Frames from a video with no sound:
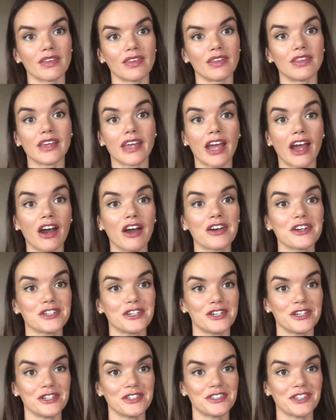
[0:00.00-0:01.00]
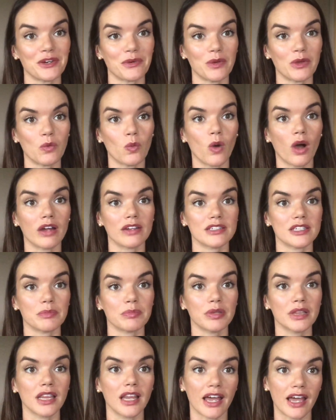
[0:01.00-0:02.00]
the characters that we want to
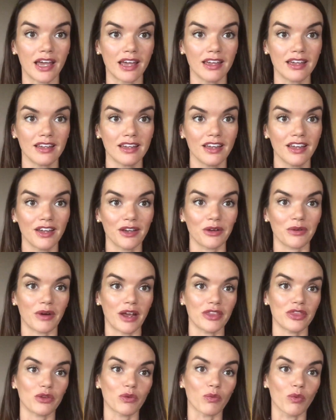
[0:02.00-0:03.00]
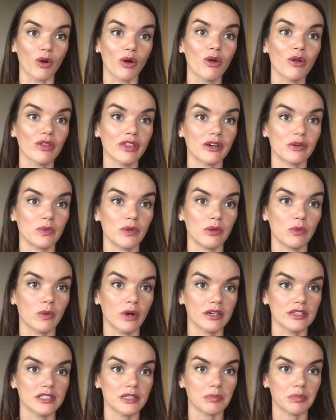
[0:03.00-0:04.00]
play right? The role that we
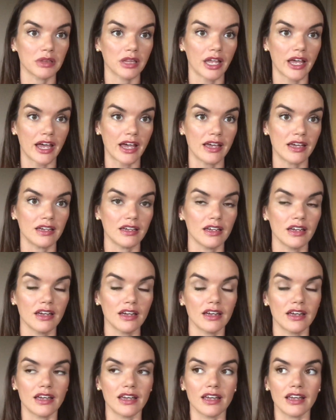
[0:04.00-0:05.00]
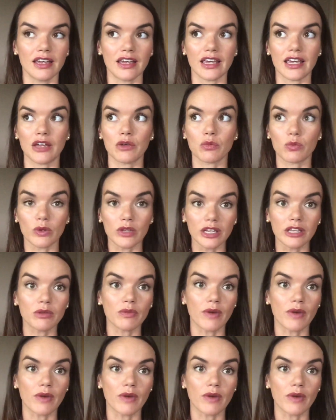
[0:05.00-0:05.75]
want to play. It really